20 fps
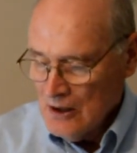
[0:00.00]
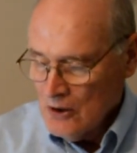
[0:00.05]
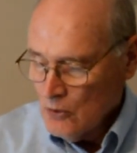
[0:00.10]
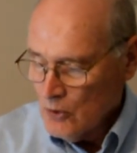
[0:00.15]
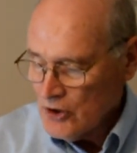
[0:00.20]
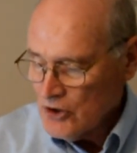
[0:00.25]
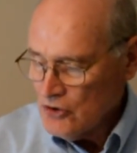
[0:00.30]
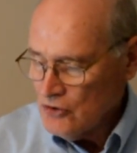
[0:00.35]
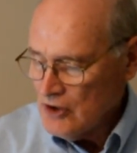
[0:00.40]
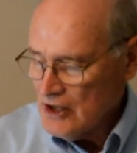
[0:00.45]

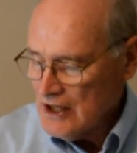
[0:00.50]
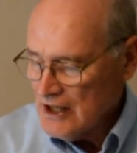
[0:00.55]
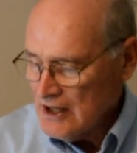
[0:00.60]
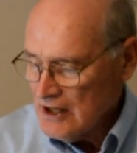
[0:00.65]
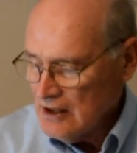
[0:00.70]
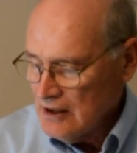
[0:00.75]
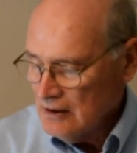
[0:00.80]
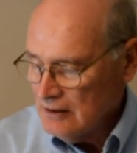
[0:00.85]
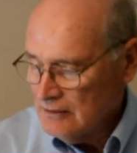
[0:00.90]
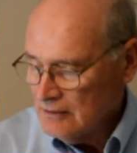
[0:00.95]
What you
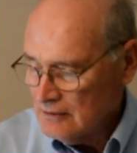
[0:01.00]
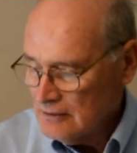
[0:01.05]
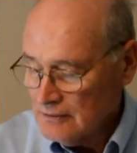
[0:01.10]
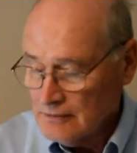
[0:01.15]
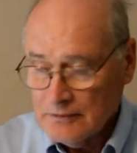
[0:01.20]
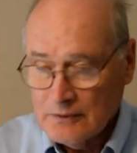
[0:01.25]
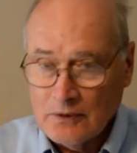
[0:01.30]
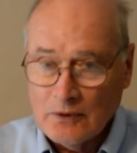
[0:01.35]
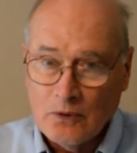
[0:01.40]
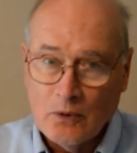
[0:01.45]
need,
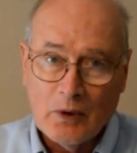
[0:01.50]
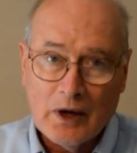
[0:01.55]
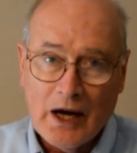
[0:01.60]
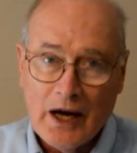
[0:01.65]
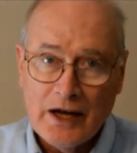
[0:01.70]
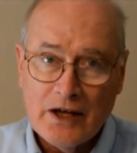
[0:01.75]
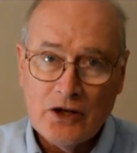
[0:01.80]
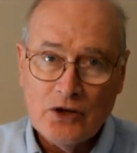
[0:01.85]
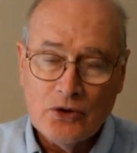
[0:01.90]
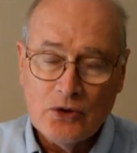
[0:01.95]
or what
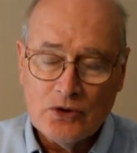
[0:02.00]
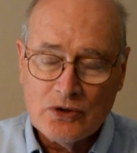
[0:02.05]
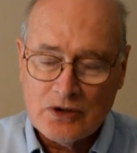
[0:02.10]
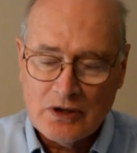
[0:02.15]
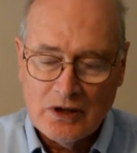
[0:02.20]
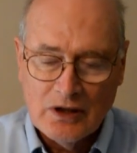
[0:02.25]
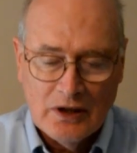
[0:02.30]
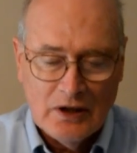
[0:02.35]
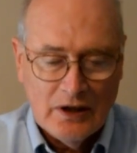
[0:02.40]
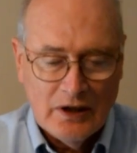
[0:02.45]
I
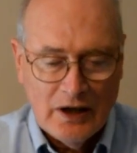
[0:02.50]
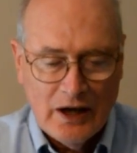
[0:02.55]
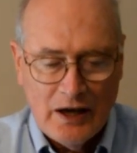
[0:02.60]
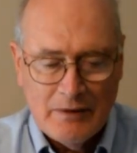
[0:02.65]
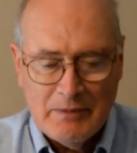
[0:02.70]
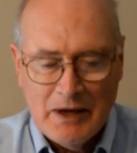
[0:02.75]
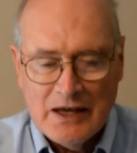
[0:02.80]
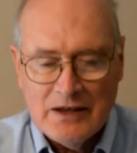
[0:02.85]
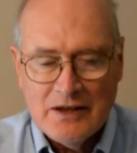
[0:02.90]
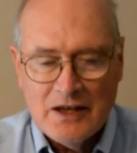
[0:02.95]
used, I
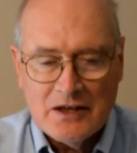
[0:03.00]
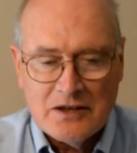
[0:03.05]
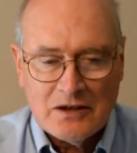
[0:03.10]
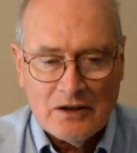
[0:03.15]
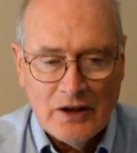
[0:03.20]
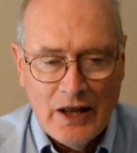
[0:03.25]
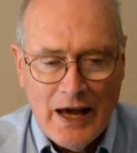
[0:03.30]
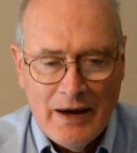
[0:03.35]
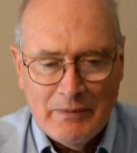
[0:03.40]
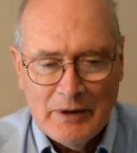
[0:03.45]
made this
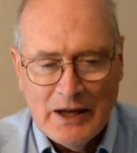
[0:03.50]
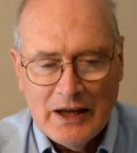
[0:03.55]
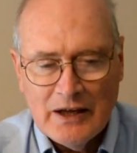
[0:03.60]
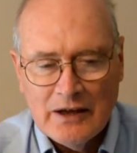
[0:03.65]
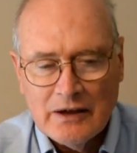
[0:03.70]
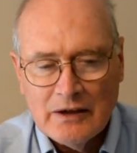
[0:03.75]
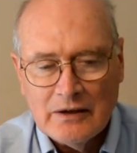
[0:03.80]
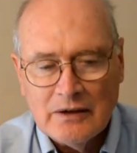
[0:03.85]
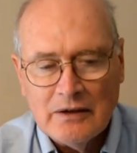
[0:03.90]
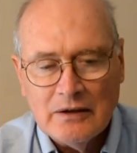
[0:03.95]

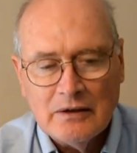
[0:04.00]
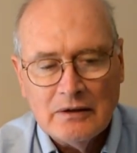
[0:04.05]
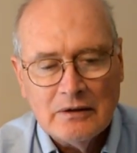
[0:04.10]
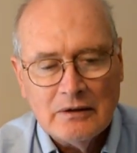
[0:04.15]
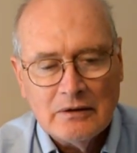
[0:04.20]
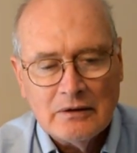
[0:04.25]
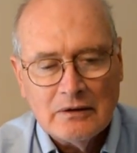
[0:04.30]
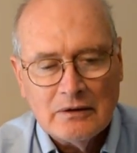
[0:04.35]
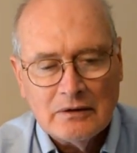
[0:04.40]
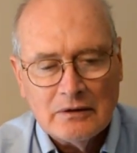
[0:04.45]
laminated
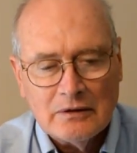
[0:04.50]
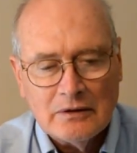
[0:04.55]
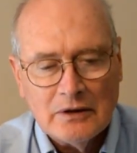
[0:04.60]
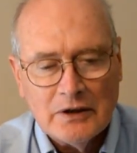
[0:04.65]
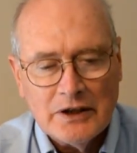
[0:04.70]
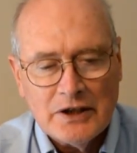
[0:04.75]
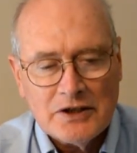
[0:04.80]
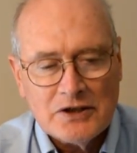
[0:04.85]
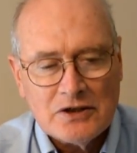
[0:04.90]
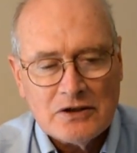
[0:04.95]

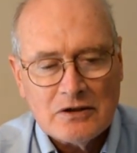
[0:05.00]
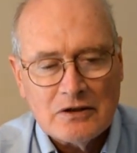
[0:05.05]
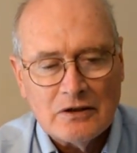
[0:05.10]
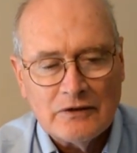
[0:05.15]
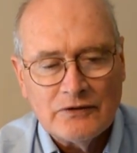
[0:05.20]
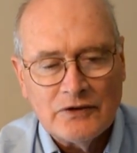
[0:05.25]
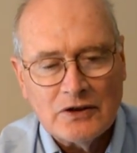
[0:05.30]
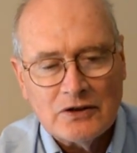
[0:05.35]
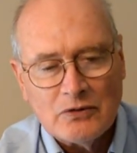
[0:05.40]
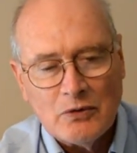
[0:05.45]
list
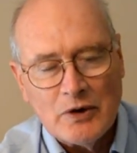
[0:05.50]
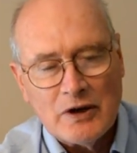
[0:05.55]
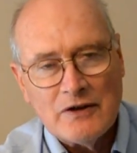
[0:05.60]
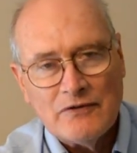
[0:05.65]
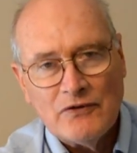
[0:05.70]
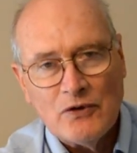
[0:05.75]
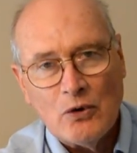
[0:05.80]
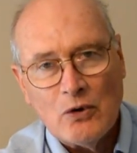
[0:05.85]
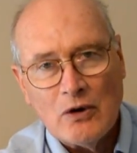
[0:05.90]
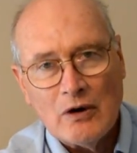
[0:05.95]
of the
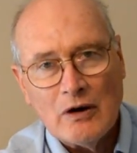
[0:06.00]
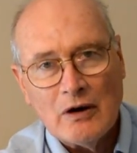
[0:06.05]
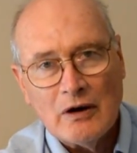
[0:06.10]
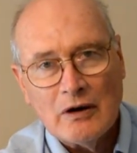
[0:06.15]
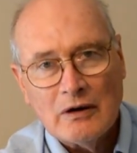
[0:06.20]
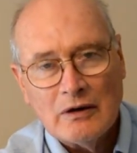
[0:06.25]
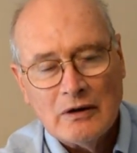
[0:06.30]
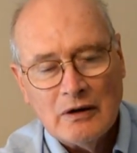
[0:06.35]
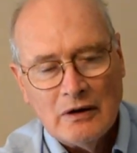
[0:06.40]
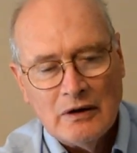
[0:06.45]
24
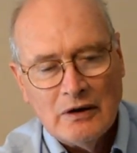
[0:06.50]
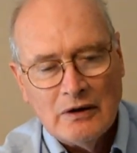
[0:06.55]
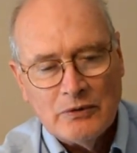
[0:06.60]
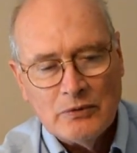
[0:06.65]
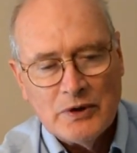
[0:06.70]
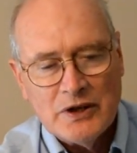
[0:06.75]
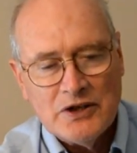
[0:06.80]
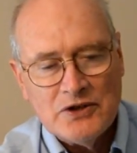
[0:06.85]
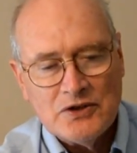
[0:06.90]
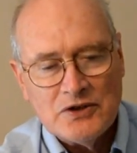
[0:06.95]

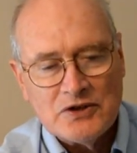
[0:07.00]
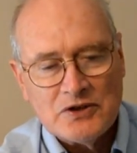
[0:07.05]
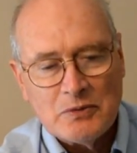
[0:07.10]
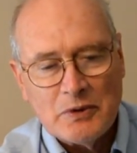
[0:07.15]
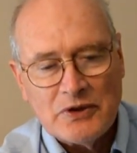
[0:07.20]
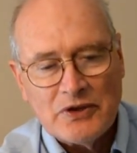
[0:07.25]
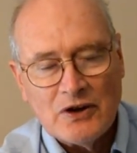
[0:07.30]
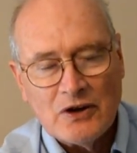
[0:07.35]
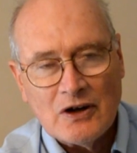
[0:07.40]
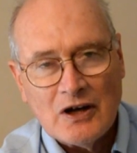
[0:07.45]
regions
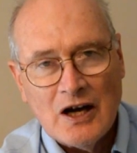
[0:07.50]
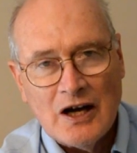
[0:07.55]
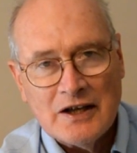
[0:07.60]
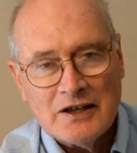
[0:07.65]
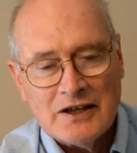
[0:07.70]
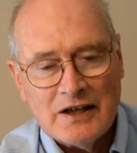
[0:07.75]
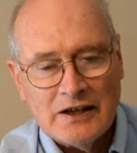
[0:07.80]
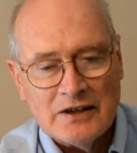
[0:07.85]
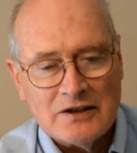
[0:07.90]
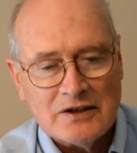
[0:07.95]
with their
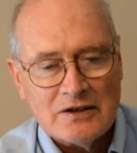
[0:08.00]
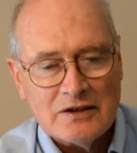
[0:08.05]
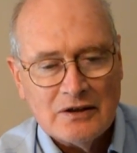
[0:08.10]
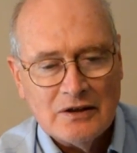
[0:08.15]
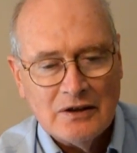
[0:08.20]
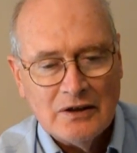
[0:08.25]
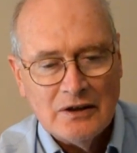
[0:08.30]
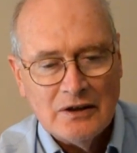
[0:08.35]
contents.